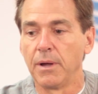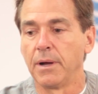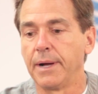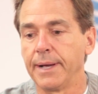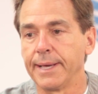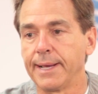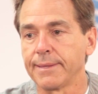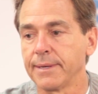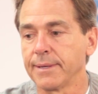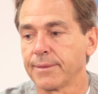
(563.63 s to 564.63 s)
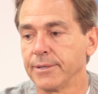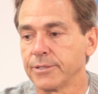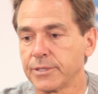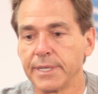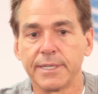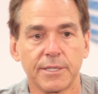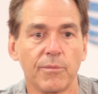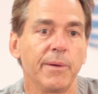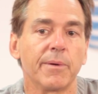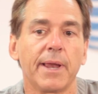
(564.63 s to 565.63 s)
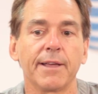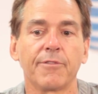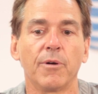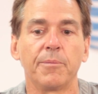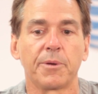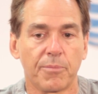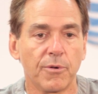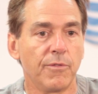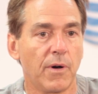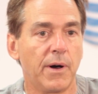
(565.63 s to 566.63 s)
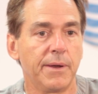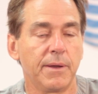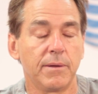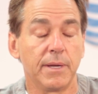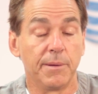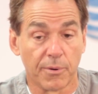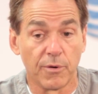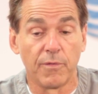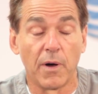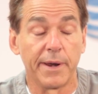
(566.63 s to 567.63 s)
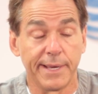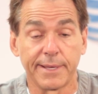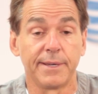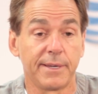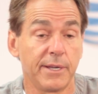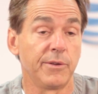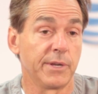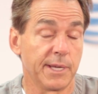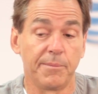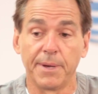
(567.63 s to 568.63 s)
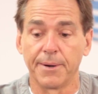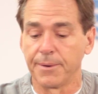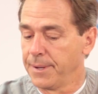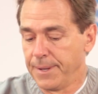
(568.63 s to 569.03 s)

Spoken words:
And I think there's things that we would like for him to improve on and continue to get better.